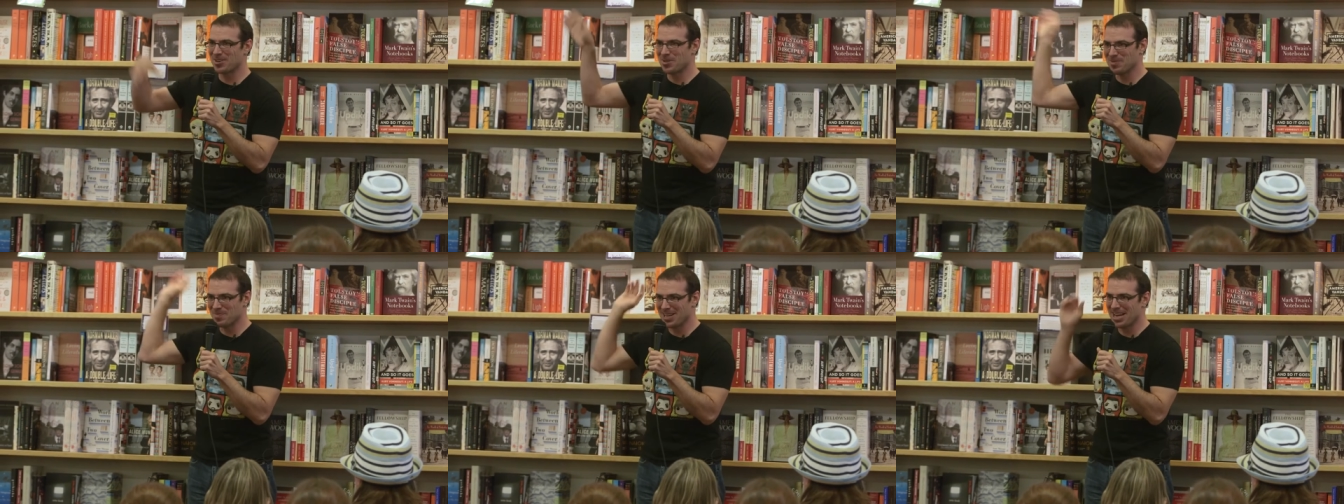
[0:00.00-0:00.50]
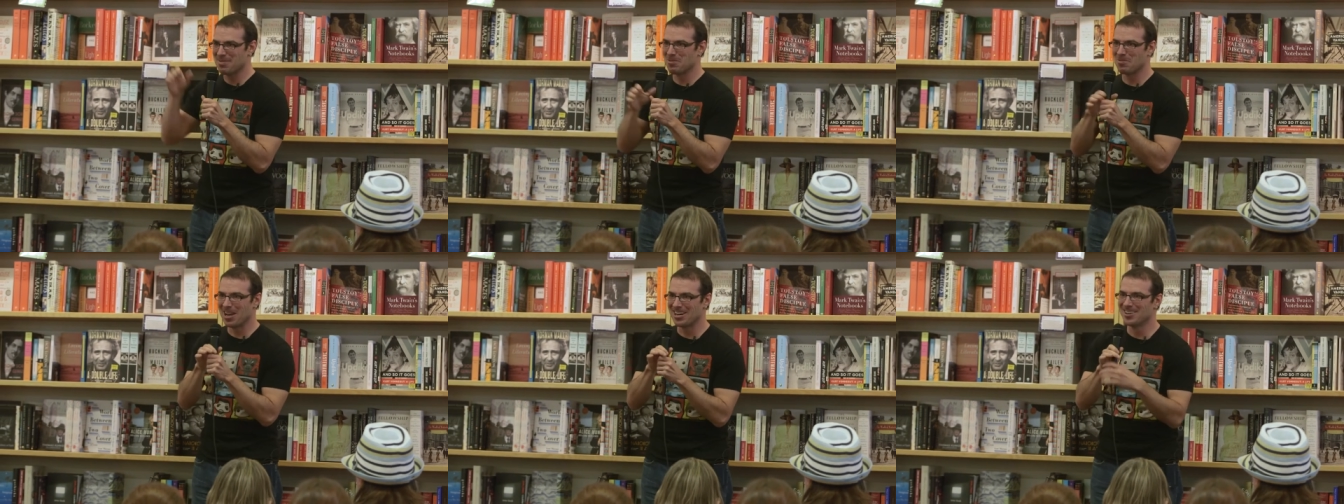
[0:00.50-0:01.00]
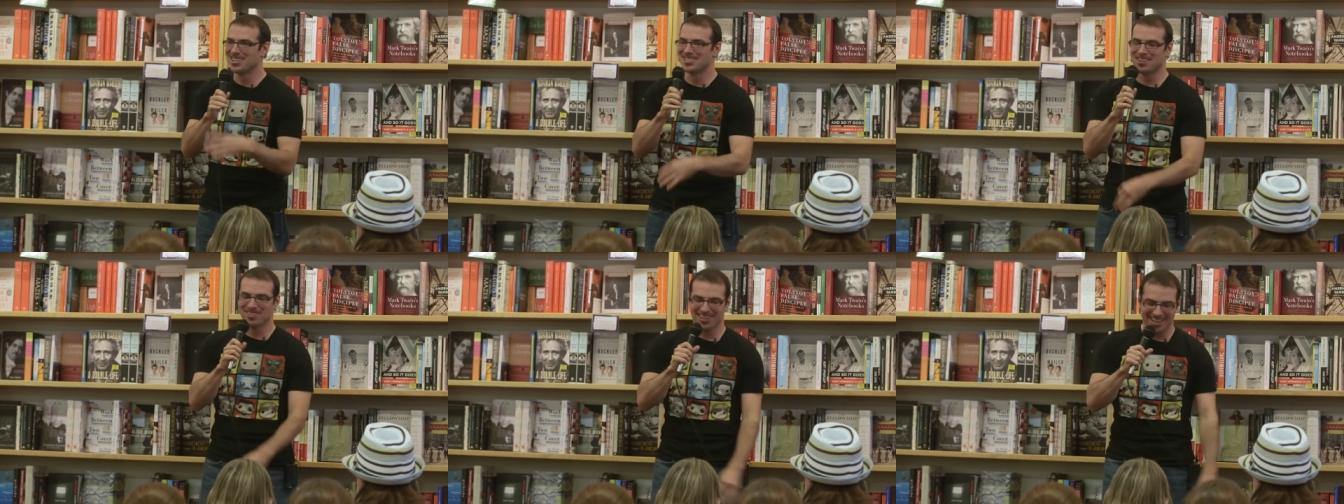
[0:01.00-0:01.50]
quit and became a writer and
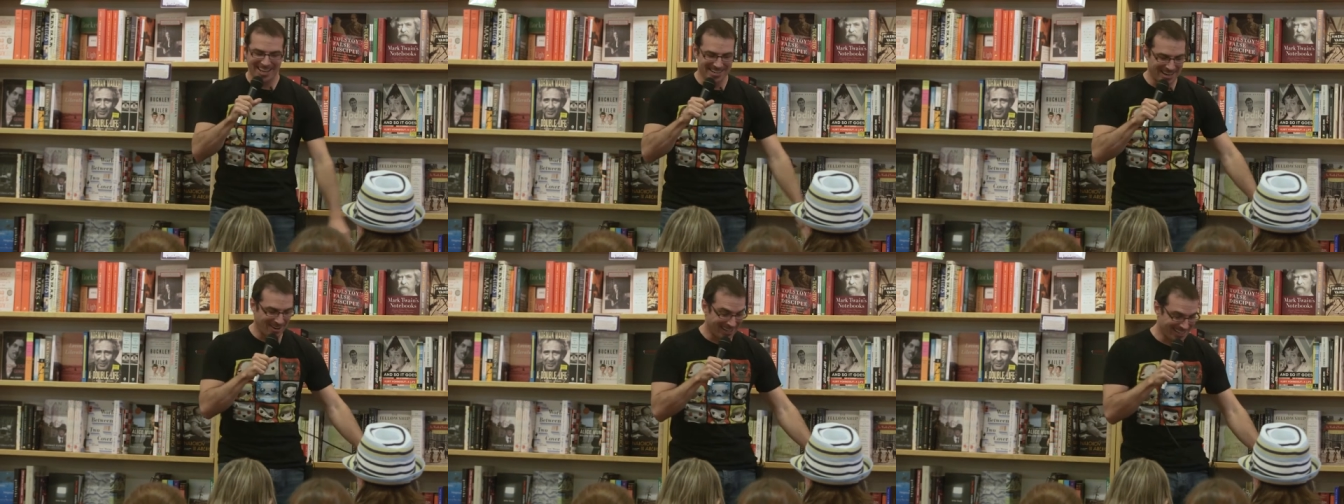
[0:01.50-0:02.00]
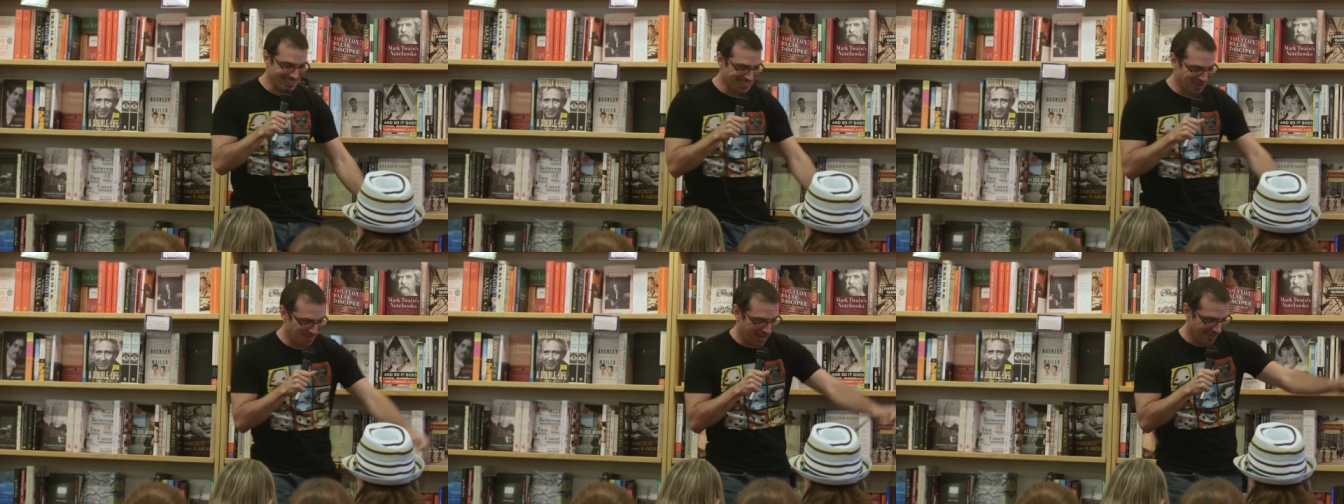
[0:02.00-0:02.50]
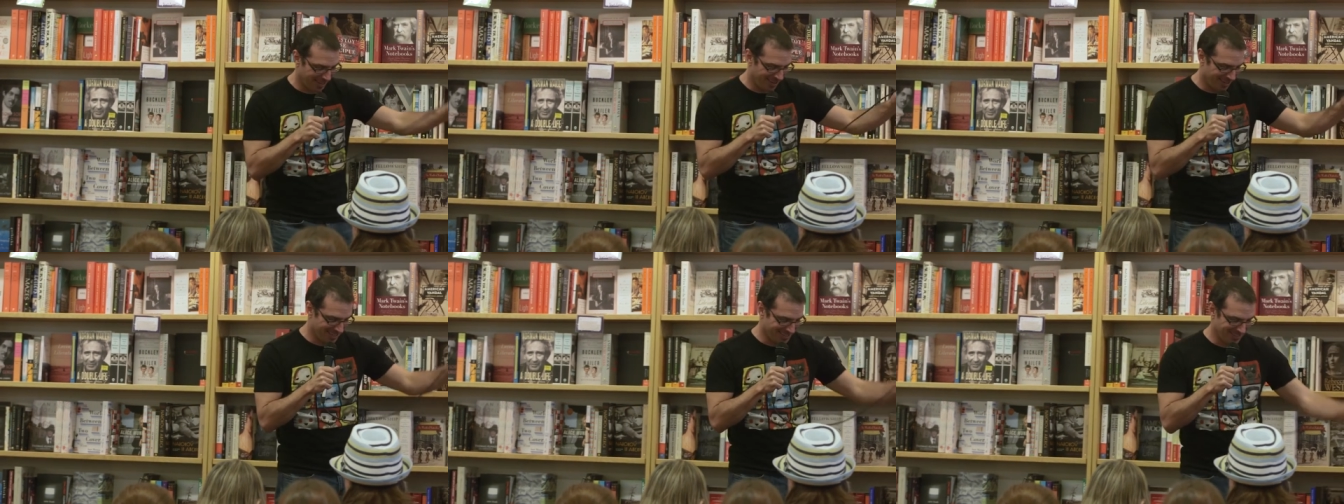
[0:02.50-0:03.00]
stuff like that. Now I can see him back there
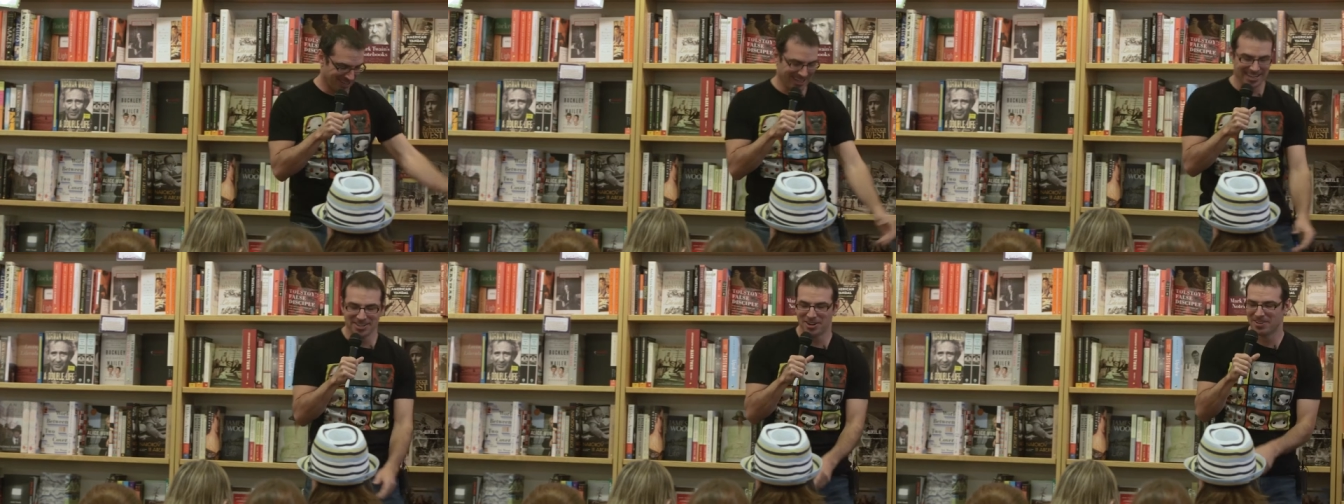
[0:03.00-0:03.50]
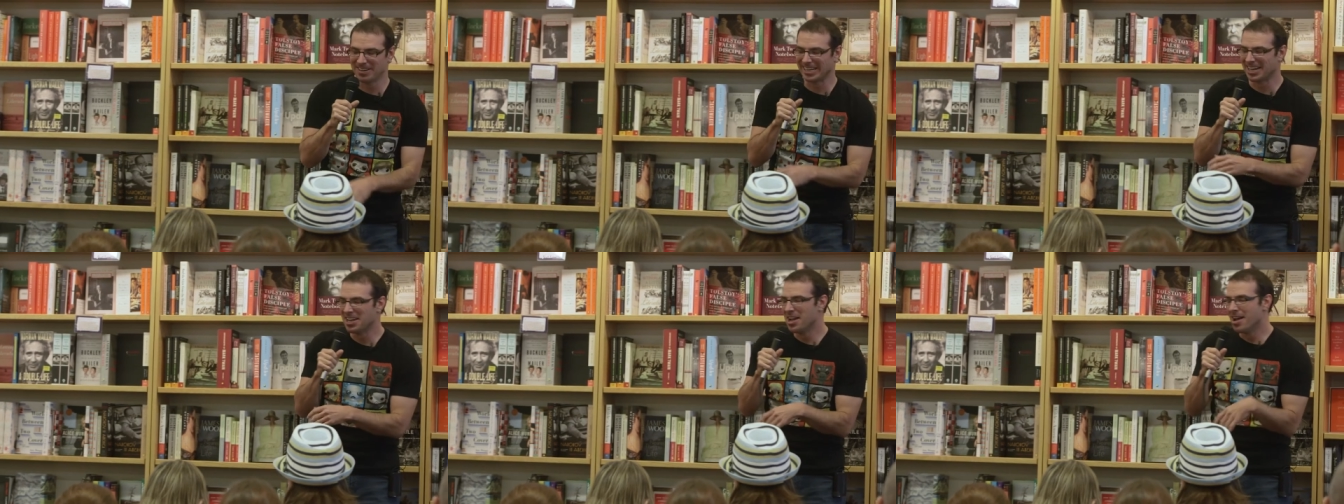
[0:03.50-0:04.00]
and it's very unnerving.